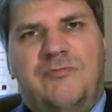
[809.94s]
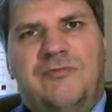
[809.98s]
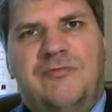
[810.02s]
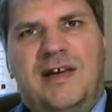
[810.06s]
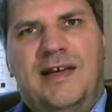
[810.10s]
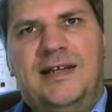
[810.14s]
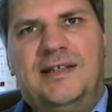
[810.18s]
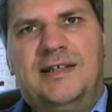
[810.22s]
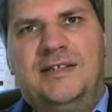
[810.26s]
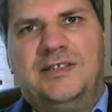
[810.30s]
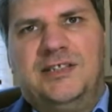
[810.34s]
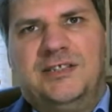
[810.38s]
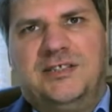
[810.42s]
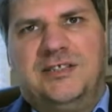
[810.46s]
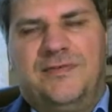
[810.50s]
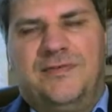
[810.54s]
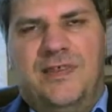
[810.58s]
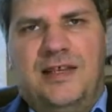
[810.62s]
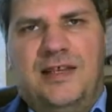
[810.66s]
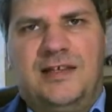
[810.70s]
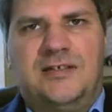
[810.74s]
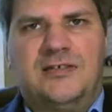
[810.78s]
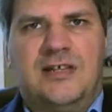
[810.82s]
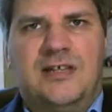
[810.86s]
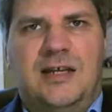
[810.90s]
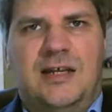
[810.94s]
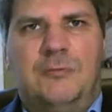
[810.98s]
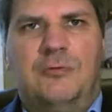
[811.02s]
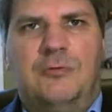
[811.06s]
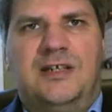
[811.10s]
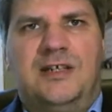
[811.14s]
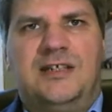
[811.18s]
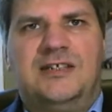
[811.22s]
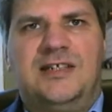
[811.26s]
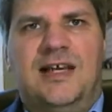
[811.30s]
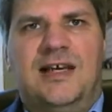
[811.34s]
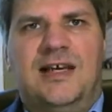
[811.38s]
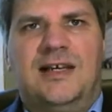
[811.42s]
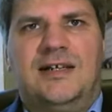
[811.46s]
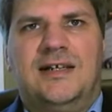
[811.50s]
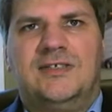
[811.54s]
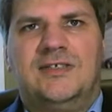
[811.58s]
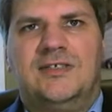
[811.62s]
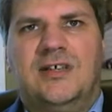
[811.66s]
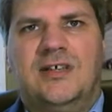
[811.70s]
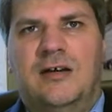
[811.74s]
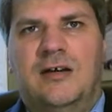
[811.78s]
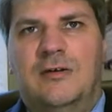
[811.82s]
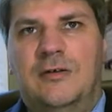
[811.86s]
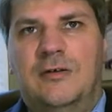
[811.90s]
ranges of things that it will detect.
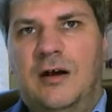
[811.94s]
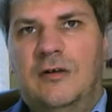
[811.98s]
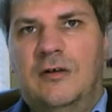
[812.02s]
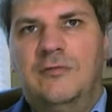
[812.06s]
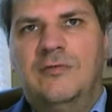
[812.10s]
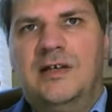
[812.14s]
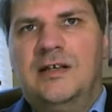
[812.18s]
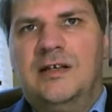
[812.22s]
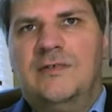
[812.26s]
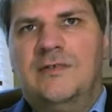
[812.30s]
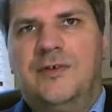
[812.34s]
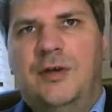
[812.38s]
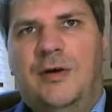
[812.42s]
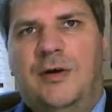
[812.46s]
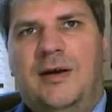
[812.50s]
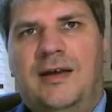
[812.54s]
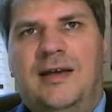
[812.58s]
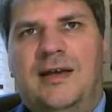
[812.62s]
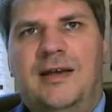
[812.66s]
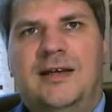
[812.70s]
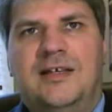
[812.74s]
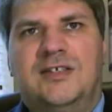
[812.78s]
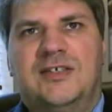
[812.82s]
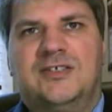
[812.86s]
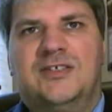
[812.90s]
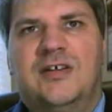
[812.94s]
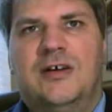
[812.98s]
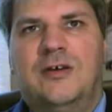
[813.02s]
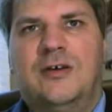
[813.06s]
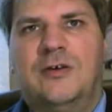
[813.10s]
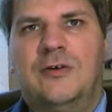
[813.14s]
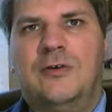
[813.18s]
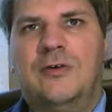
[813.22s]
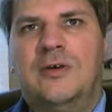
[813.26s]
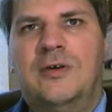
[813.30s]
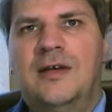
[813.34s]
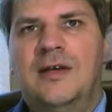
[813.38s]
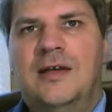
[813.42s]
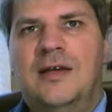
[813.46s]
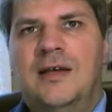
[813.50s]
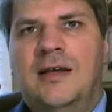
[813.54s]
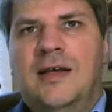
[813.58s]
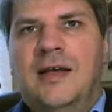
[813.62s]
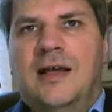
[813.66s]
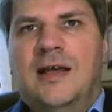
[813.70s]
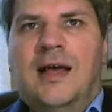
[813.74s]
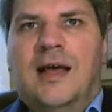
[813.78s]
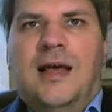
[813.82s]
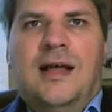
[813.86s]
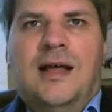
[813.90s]
So I'll read a few out here. So
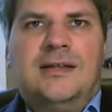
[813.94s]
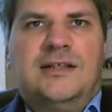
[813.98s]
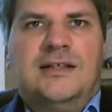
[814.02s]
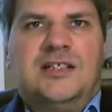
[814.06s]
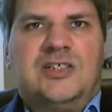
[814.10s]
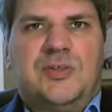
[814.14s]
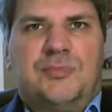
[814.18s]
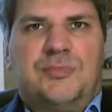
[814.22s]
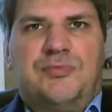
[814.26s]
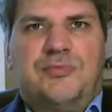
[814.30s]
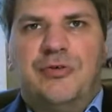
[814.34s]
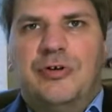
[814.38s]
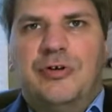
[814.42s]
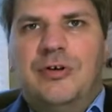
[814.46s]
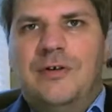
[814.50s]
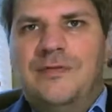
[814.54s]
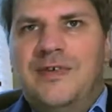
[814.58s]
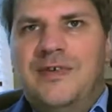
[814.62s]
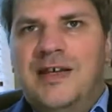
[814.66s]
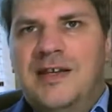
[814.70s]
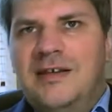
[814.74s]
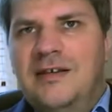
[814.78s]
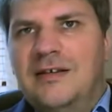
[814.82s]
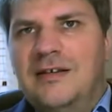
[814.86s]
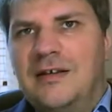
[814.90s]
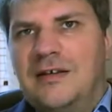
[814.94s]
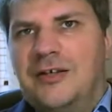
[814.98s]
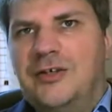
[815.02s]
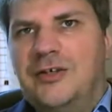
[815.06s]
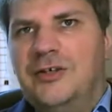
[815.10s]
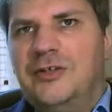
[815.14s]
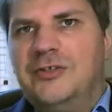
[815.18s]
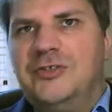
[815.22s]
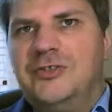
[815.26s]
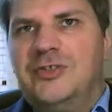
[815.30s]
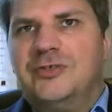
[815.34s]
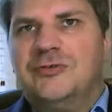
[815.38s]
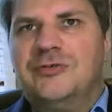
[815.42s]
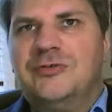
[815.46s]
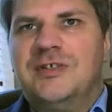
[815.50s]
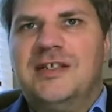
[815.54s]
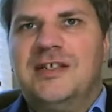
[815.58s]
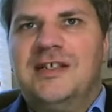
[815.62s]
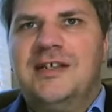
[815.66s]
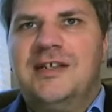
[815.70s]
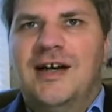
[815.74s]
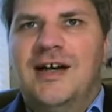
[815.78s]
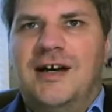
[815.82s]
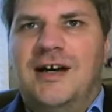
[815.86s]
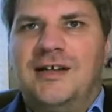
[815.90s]
disapproving,
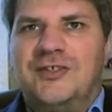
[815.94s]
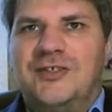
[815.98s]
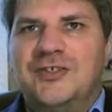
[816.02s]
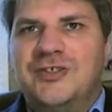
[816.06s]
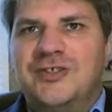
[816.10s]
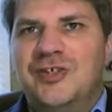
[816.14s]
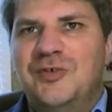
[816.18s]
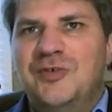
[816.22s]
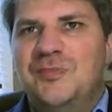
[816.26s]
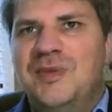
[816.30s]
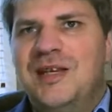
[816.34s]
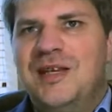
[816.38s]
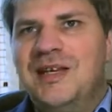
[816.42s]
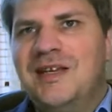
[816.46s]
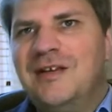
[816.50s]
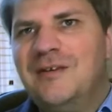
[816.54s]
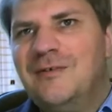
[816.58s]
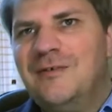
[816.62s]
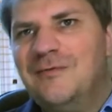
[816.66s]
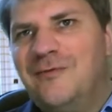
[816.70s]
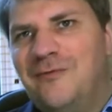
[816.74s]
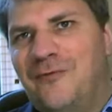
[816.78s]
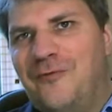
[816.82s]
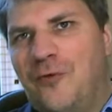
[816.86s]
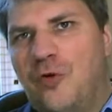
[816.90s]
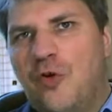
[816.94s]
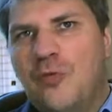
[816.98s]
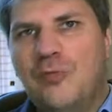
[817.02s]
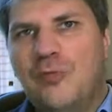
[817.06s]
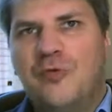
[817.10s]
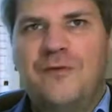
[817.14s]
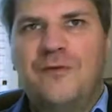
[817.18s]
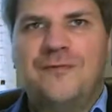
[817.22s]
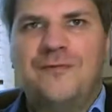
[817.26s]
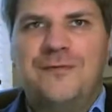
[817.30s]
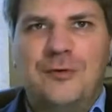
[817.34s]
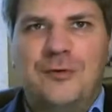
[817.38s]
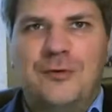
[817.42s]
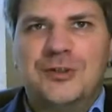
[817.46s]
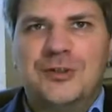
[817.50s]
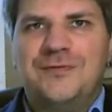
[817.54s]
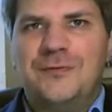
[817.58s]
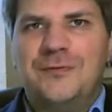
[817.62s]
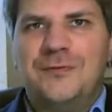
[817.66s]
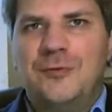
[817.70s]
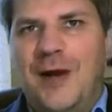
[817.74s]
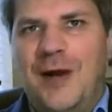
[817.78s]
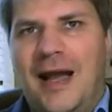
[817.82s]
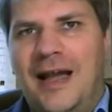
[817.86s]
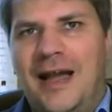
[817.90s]
accusatory, unassuming, formal,
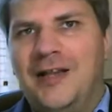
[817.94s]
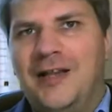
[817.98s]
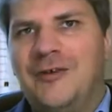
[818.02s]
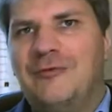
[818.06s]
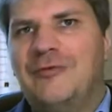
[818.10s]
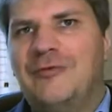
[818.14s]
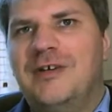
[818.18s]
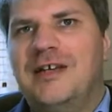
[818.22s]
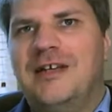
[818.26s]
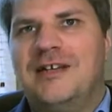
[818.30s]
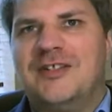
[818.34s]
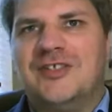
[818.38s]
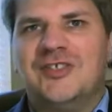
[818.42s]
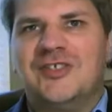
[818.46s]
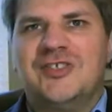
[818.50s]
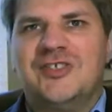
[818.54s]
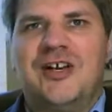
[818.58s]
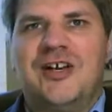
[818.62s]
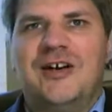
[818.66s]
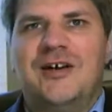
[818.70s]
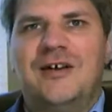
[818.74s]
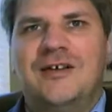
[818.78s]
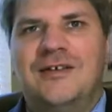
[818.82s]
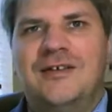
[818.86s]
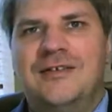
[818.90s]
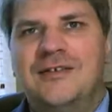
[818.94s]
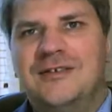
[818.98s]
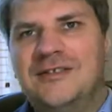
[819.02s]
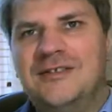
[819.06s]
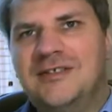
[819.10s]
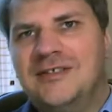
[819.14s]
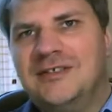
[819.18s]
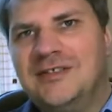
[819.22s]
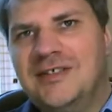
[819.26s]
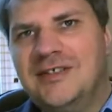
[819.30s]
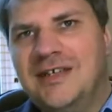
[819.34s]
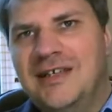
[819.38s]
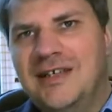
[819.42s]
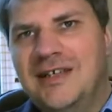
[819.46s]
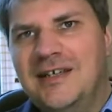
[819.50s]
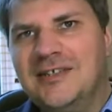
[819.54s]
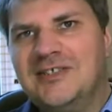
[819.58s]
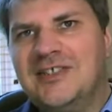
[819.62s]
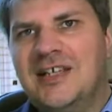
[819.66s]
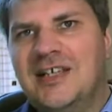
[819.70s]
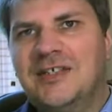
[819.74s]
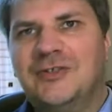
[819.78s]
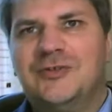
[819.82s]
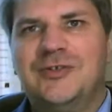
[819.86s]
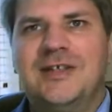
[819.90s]
forceful, angry, concerned,
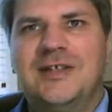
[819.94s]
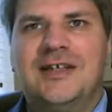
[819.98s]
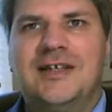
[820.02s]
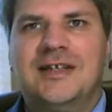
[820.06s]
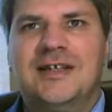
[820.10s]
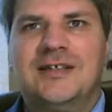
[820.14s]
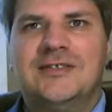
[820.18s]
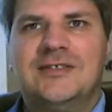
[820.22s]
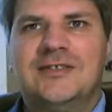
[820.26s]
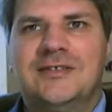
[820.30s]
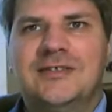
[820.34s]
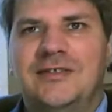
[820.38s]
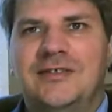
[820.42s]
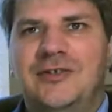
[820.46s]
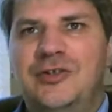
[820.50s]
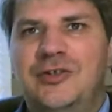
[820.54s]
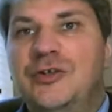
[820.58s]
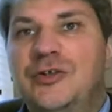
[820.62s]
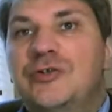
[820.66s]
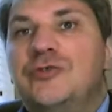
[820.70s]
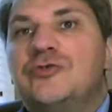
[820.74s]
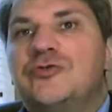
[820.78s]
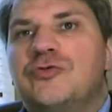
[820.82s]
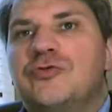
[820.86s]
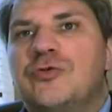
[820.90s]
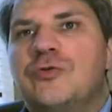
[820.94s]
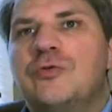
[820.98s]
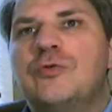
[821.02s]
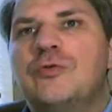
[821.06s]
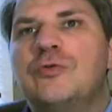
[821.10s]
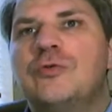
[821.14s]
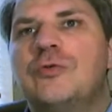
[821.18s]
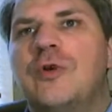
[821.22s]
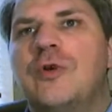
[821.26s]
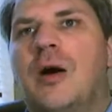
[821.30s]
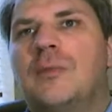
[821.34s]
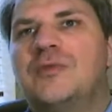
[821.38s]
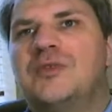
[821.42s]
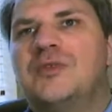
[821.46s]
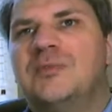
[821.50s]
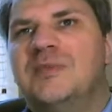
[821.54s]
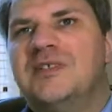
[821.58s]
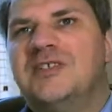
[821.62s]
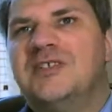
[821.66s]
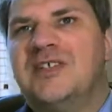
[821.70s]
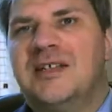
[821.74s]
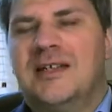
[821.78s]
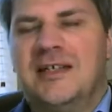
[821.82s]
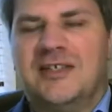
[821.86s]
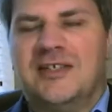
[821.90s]
egocentric, neutral,
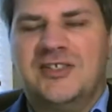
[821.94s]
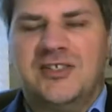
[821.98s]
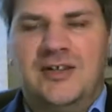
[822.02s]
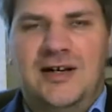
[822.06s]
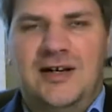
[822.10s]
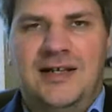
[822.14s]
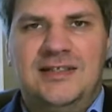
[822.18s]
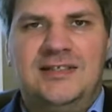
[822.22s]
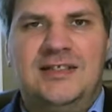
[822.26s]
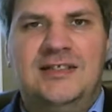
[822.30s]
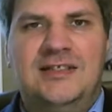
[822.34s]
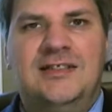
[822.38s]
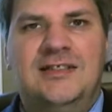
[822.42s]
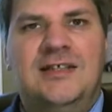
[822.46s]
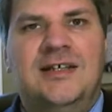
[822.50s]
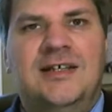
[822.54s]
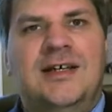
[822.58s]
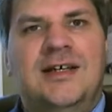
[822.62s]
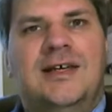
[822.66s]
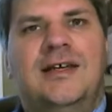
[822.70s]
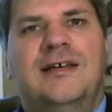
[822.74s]
optimistic, excited.